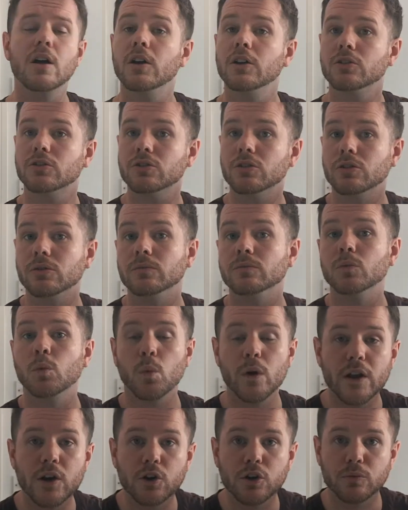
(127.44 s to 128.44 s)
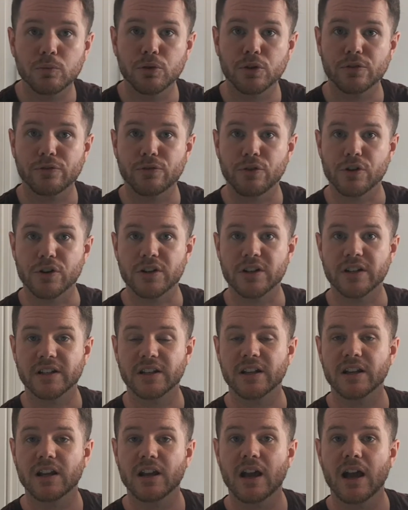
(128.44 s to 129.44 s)
So we could put a fronted
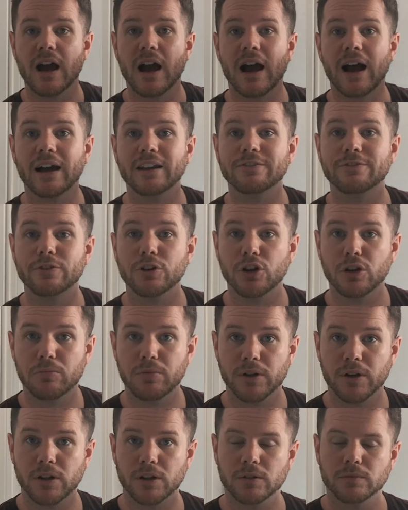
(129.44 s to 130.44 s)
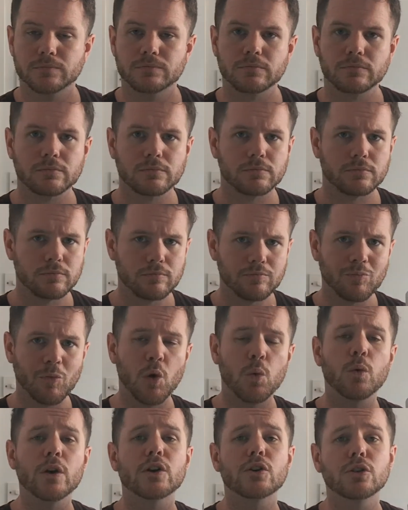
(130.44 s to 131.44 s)
adverbial.
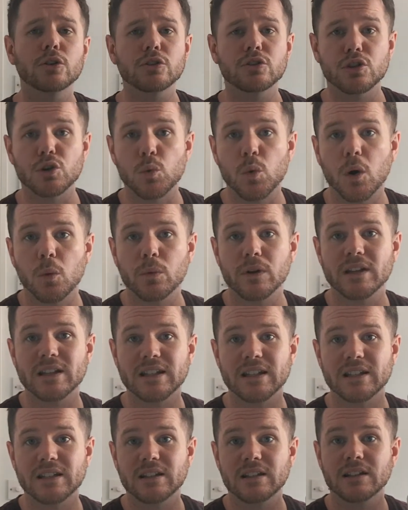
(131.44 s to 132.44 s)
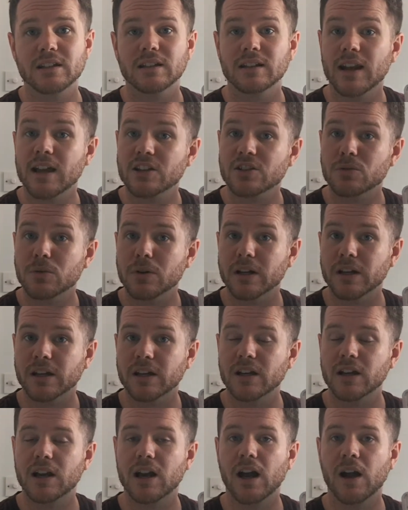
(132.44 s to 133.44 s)
We could do what we did last week,
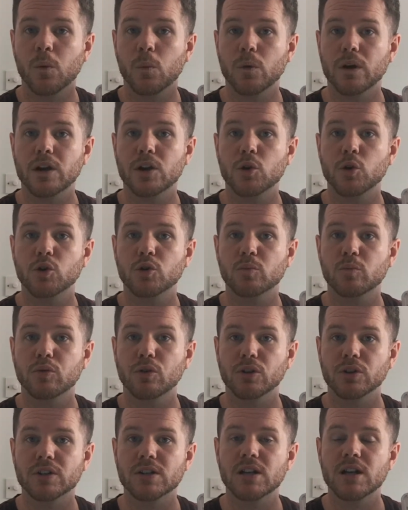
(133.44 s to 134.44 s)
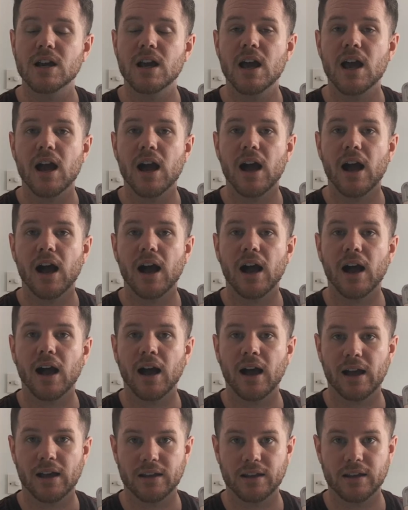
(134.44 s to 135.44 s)
and we could put
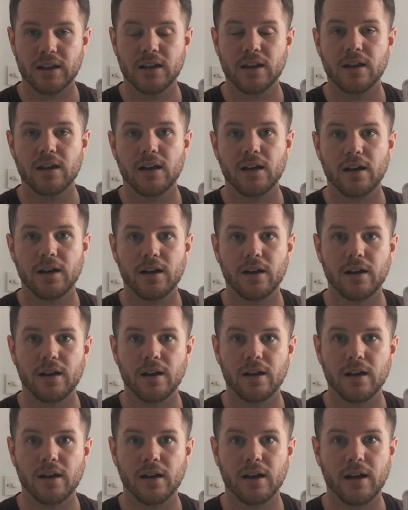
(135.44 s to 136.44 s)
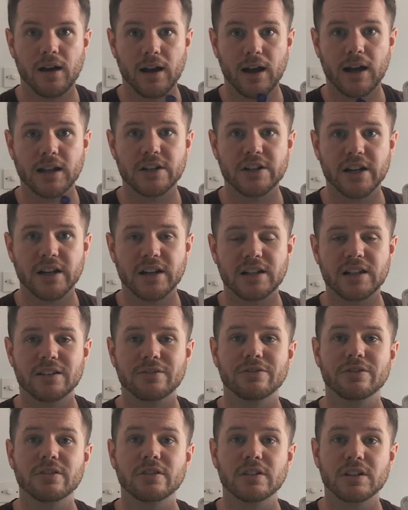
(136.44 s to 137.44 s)
an
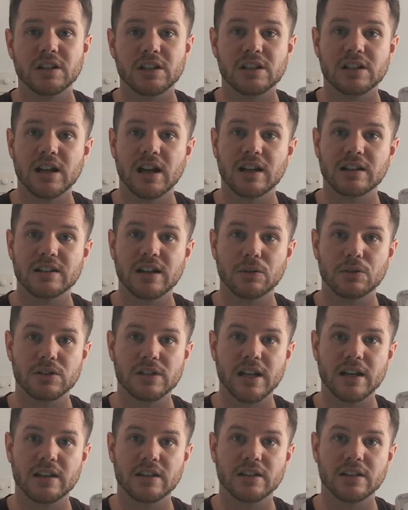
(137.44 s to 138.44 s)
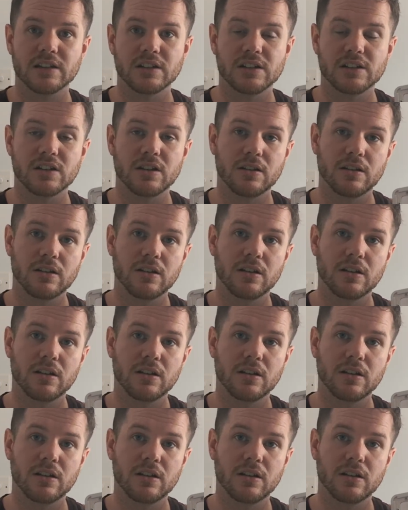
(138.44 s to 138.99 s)
adjective to start our sentence.